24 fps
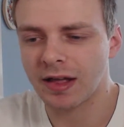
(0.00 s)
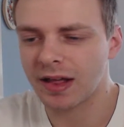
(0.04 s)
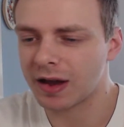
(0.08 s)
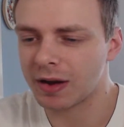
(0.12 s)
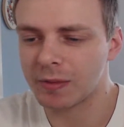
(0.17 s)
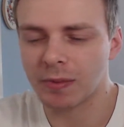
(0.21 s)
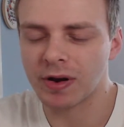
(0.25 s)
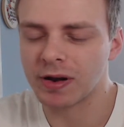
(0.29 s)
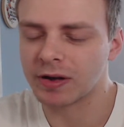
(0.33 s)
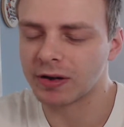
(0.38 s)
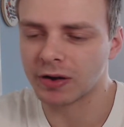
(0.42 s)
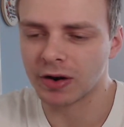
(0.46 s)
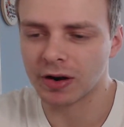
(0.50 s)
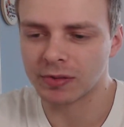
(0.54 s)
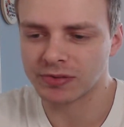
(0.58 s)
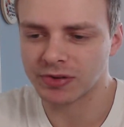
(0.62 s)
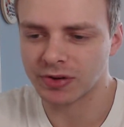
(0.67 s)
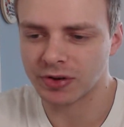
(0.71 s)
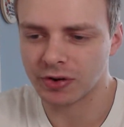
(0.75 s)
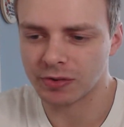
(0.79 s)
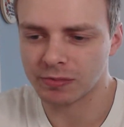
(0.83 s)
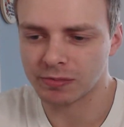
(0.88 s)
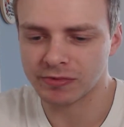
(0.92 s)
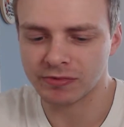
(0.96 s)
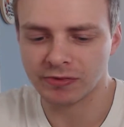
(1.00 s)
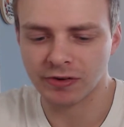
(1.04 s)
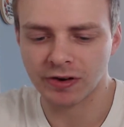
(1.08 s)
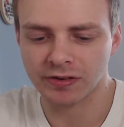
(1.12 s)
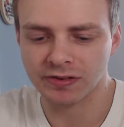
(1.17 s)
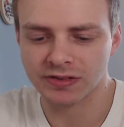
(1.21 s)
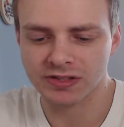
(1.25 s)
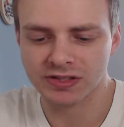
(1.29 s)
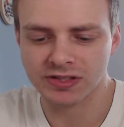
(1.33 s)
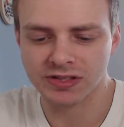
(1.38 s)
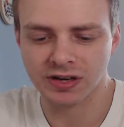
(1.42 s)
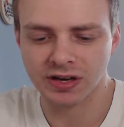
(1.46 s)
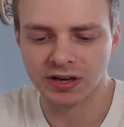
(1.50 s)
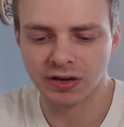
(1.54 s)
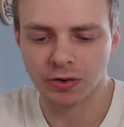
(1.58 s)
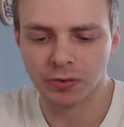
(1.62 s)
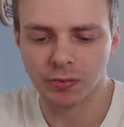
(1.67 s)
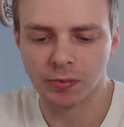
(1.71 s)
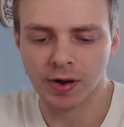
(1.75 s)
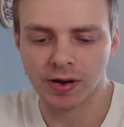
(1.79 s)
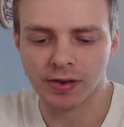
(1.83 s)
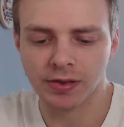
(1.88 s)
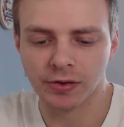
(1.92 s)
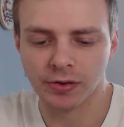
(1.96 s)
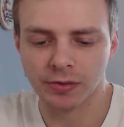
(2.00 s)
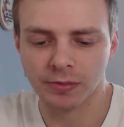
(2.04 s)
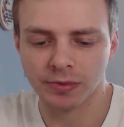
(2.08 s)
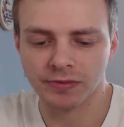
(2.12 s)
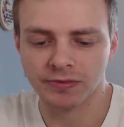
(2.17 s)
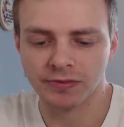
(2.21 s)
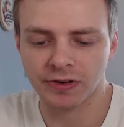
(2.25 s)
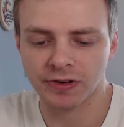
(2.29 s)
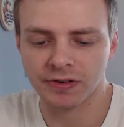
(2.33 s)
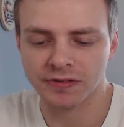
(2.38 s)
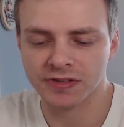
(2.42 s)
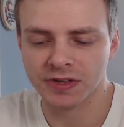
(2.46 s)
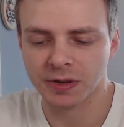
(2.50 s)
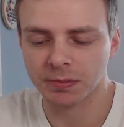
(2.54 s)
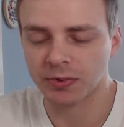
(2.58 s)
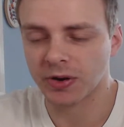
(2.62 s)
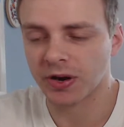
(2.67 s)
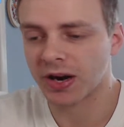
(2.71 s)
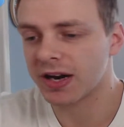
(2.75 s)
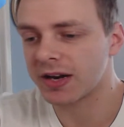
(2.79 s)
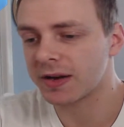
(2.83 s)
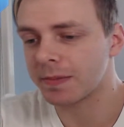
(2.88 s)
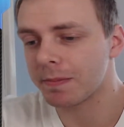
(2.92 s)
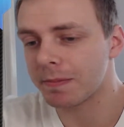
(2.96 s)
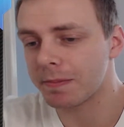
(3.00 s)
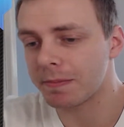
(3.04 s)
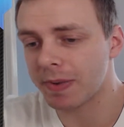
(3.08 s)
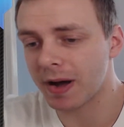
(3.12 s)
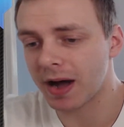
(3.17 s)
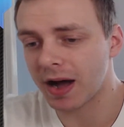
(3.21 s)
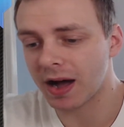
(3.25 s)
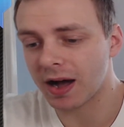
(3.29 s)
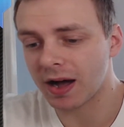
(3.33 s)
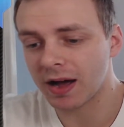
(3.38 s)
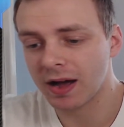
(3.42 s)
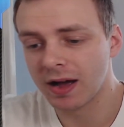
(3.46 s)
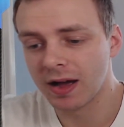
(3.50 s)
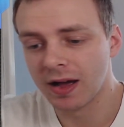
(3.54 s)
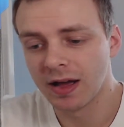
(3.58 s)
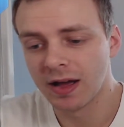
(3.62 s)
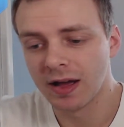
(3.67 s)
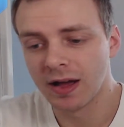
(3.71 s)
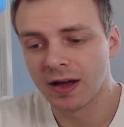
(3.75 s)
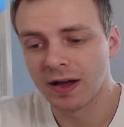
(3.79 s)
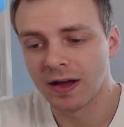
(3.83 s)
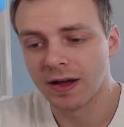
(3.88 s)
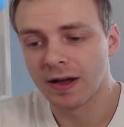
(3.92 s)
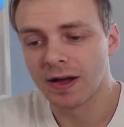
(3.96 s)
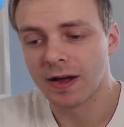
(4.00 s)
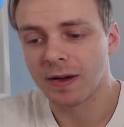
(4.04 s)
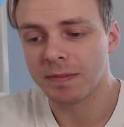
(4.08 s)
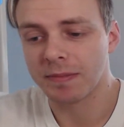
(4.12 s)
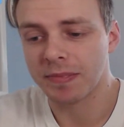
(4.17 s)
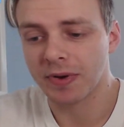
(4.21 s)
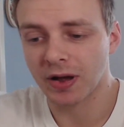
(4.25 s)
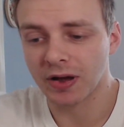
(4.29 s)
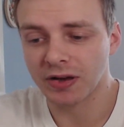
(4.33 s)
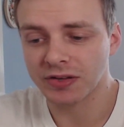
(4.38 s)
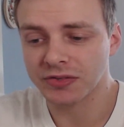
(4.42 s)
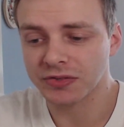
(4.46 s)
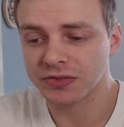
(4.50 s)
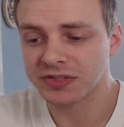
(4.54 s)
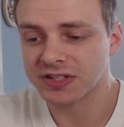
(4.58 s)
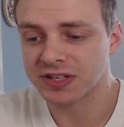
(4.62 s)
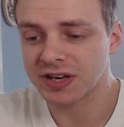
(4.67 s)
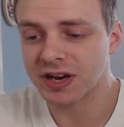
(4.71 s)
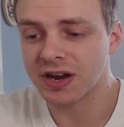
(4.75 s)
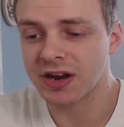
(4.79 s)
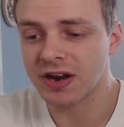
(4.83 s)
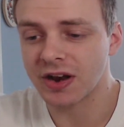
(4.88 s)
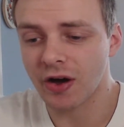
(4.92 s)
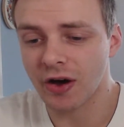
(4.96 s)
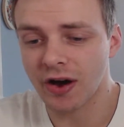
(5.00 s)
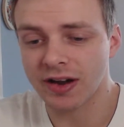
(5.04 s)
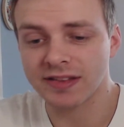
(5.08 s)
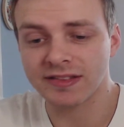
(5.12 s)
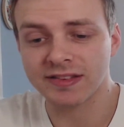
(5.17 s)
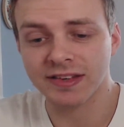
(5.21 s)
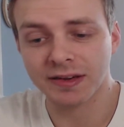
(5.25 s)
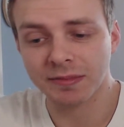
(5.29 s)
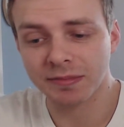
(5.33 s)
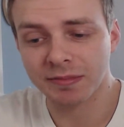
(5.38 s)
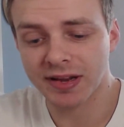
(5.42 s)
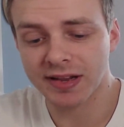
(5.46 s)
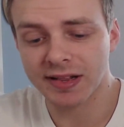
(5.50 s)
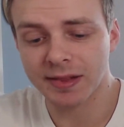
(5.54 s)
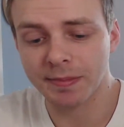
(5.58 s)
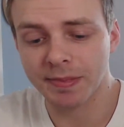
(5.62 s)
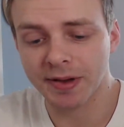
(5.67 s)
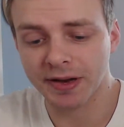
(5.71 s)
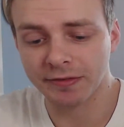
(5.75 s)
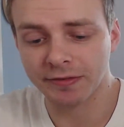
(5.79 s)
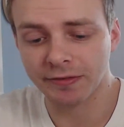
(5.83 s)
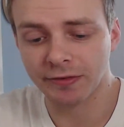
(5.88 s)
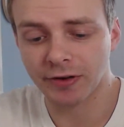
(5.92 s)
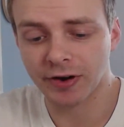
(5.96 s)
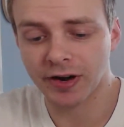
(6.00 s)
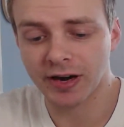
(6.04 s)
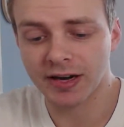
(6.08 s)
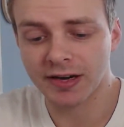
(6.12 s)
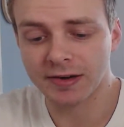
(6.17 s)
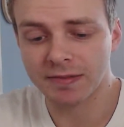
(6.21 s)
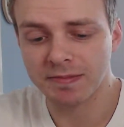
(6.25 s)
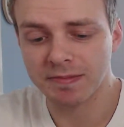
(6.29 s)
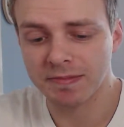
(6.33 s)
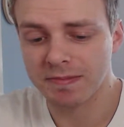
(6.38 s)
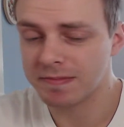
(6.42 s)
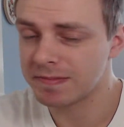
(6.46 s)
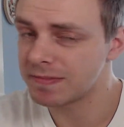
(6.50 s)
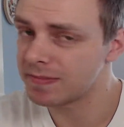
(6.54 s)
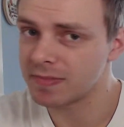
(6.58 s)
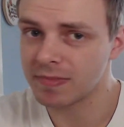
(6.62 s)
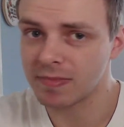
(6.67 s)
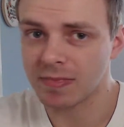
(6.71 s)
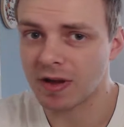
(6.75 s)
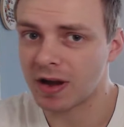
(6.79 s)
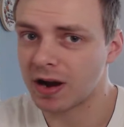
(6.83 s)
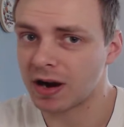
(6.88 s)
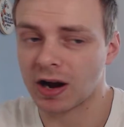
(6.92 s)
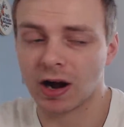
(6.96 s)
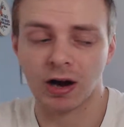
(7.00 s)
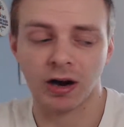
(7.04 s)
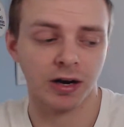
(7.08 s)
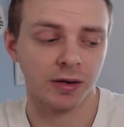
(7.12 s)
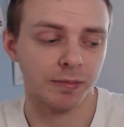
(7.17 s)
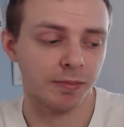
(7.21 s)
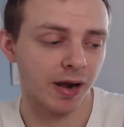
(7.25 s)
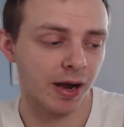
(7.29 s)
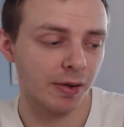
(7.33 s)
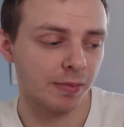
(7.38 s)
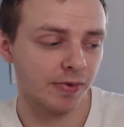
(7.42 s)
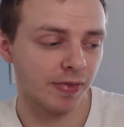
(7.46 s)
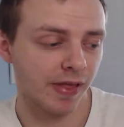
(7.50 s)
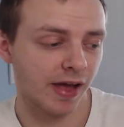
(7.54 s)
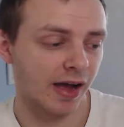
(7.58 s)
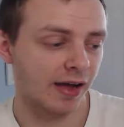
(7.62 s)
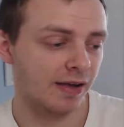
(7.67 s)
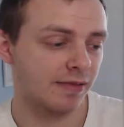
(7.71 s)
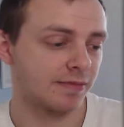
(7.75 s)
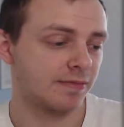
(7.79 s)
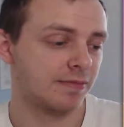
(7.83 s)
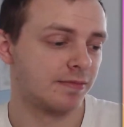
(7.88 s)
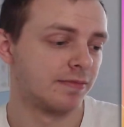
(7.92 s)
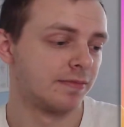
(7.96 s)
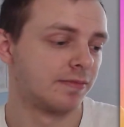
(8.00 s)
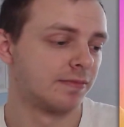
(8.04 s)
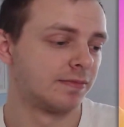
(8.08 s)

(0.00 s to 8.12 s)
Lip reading: No, it wouldn't have gone up to 9.5 because it's only got one 9.5 subgrade. But Blastoise in a 9 to complete the big three, I can't complain with that.